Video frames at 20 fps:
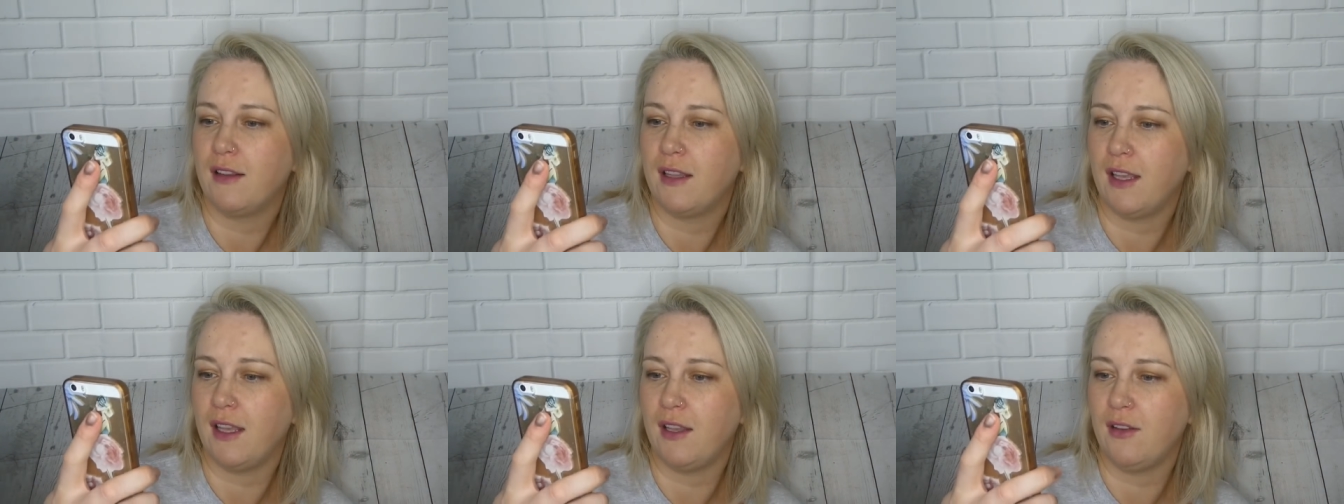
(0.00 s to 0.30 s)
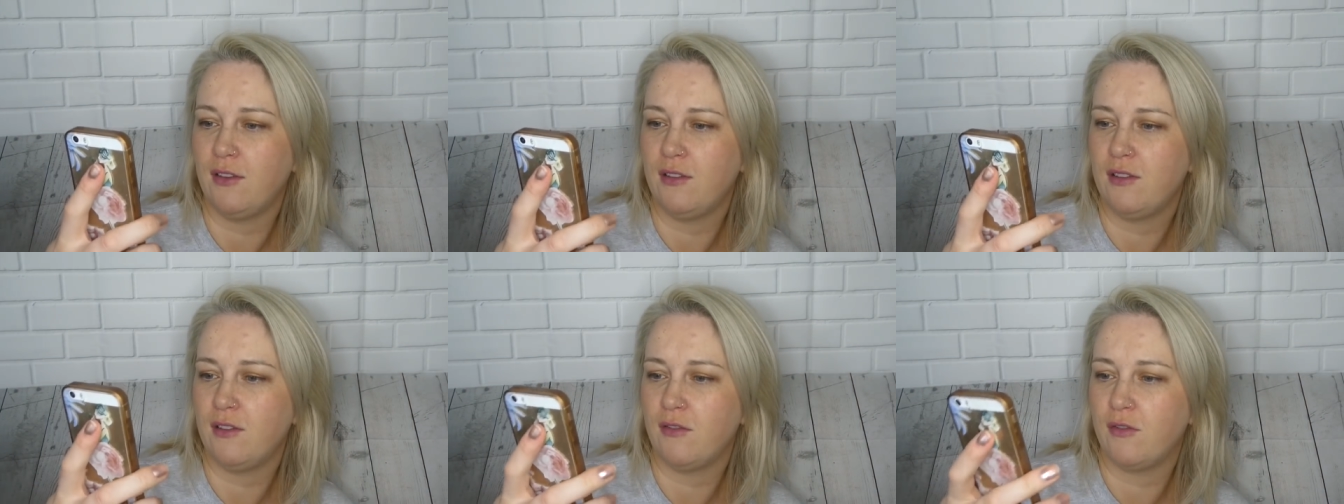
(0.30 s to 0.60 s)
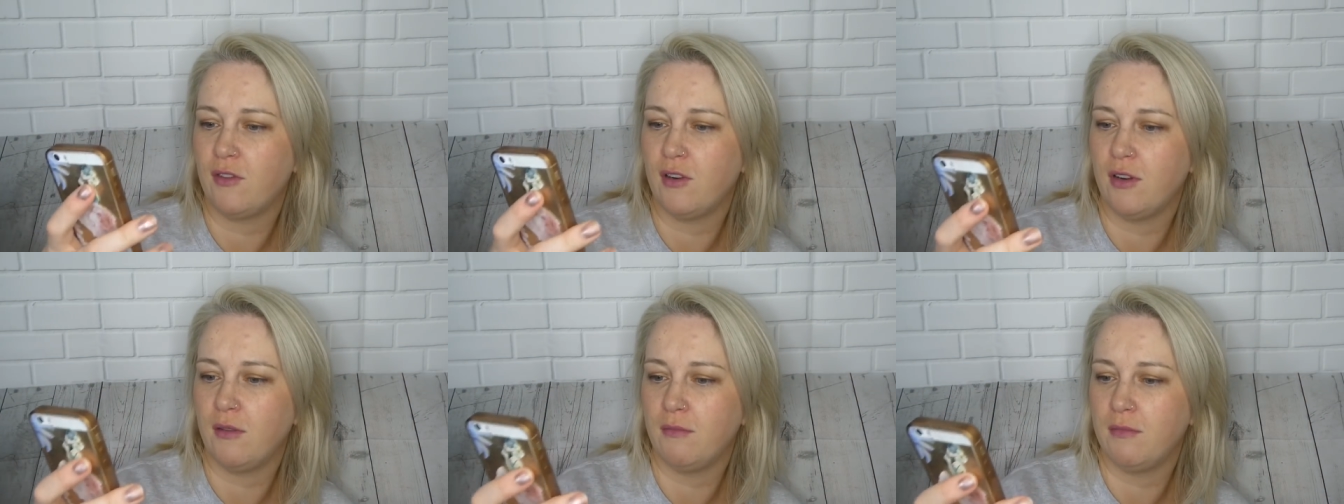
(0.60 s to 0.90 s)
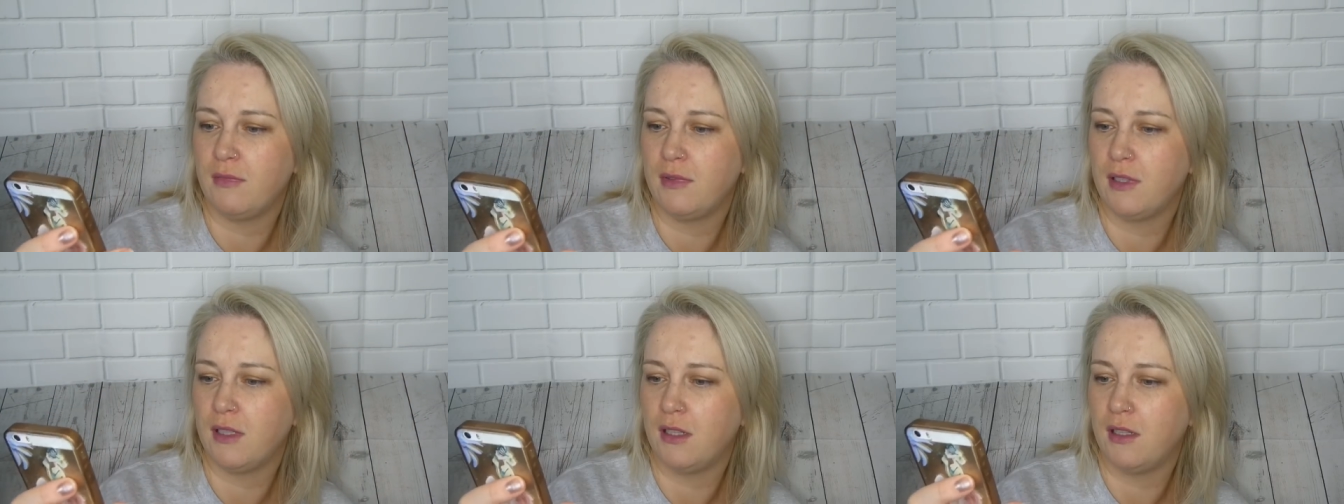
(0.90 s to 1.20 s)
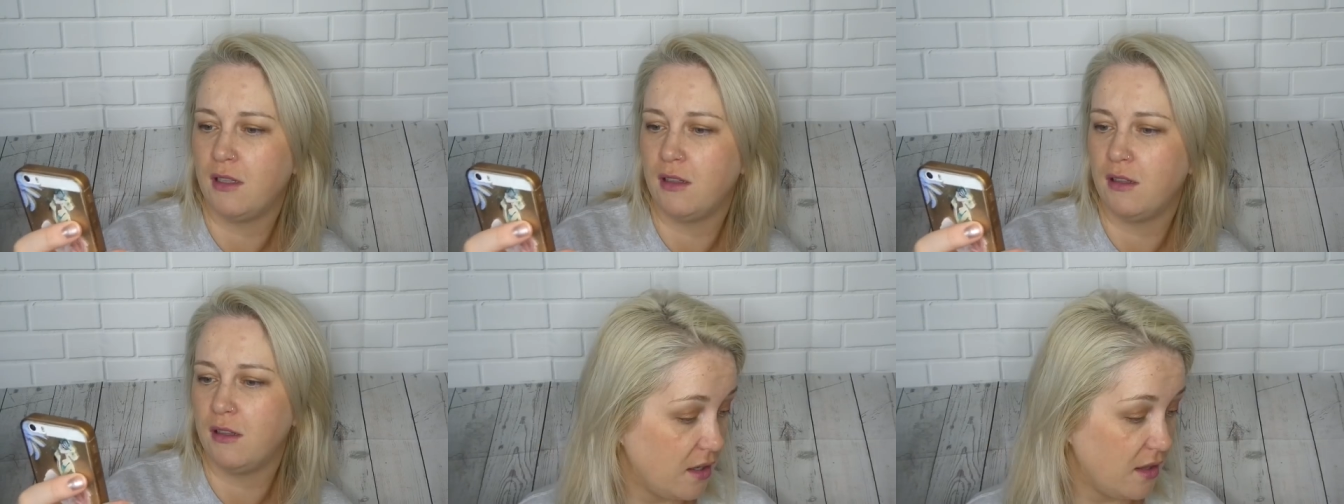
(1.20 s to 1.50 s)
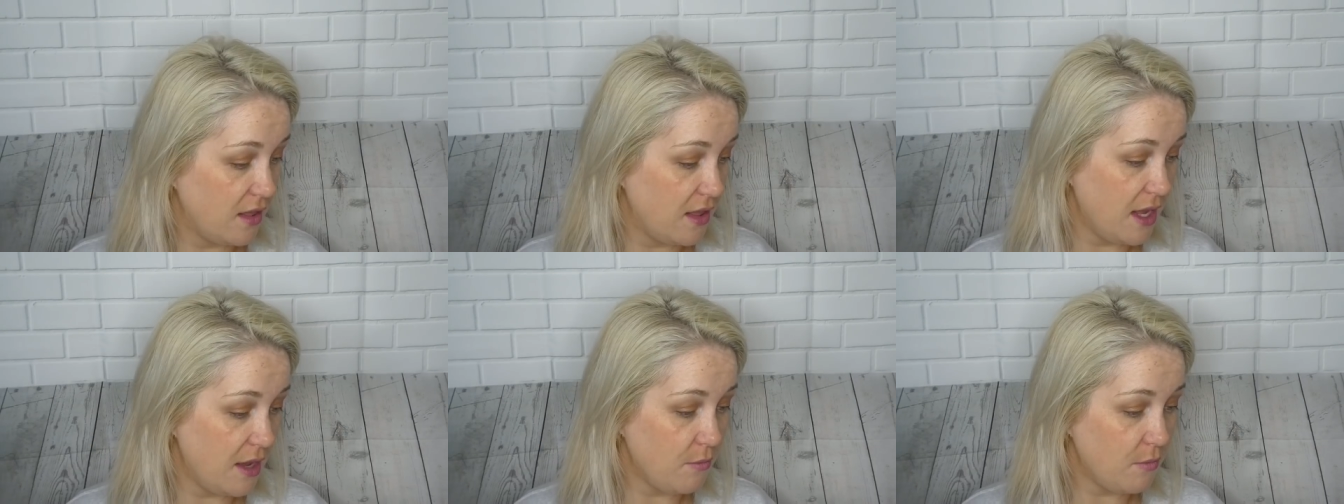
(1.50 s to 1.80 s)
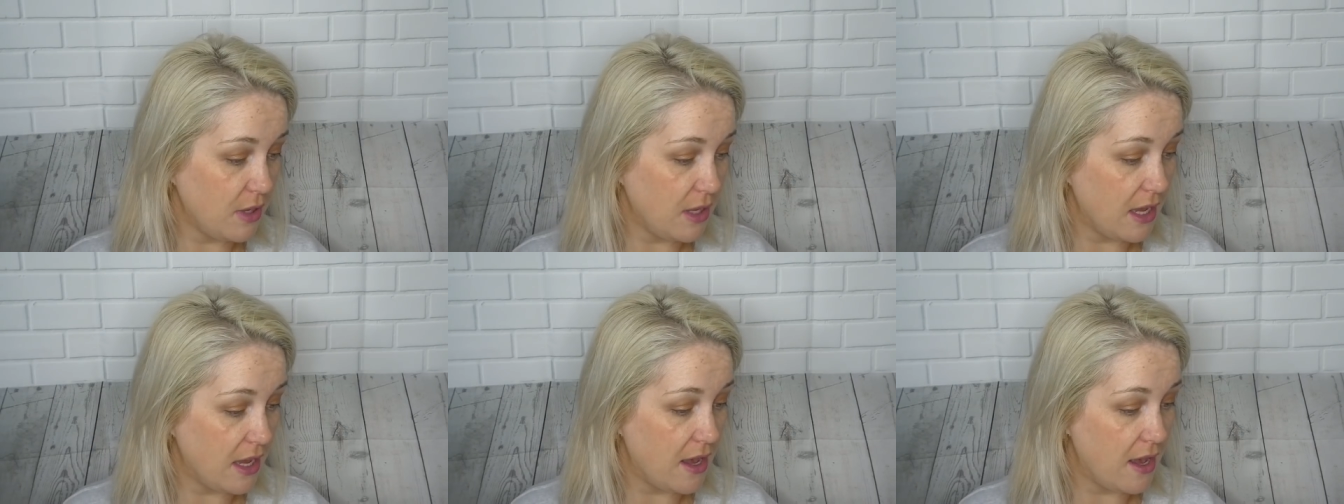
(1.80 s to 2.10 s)
Okay, who's it from? Then
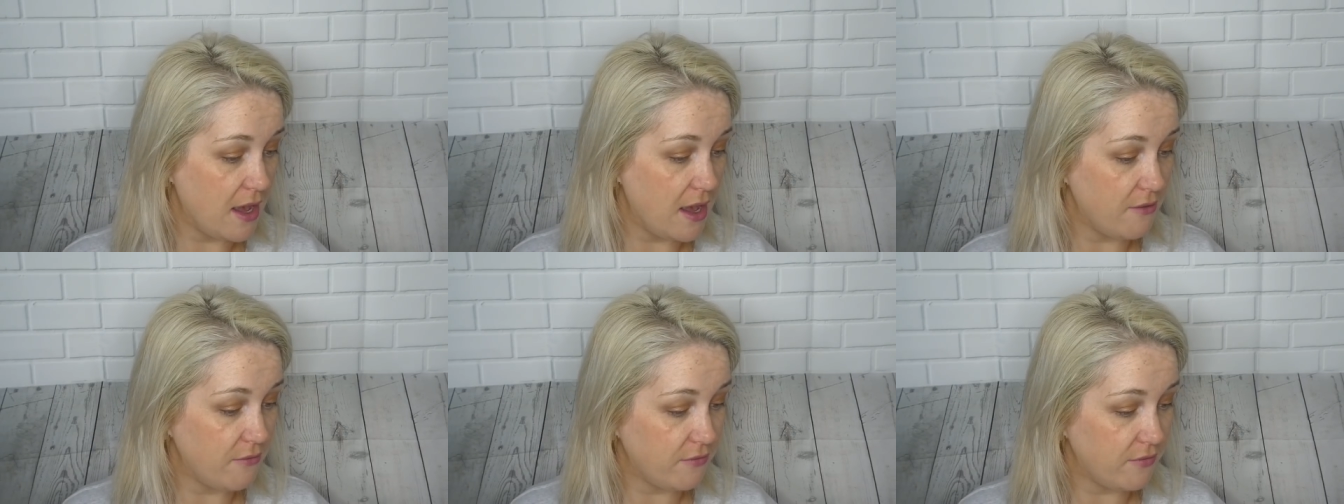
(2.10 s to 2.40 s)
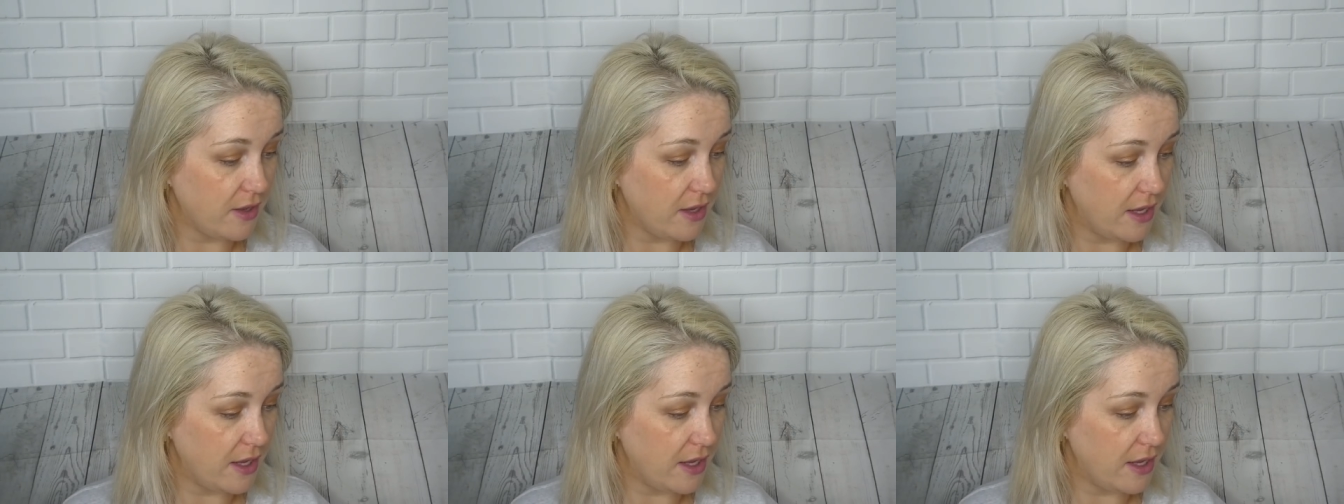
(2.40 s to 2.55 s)
we have